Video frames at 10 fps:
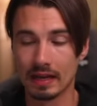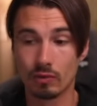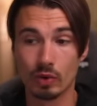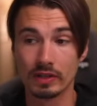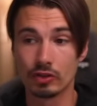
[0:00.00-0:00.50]

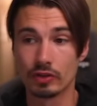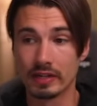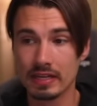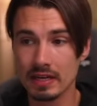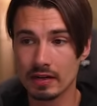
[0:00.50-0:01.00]
And once you're
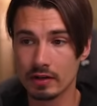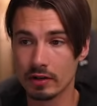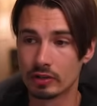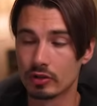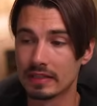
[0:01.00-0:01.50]
here,
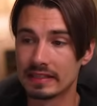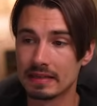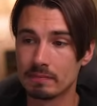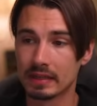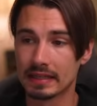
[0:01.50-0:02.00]
you can
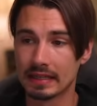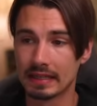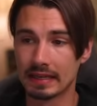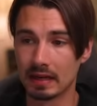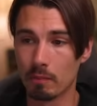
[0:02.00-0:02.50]
simply
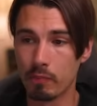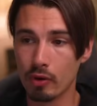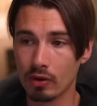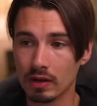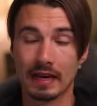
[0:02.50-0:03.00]
click
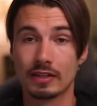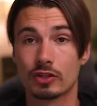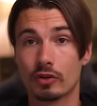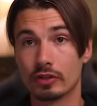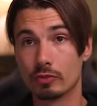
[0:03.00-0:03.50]
pull, and it's
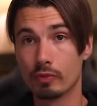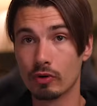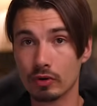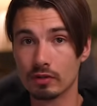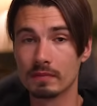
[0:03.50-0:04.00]
going to
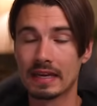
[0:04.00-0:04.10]
pull,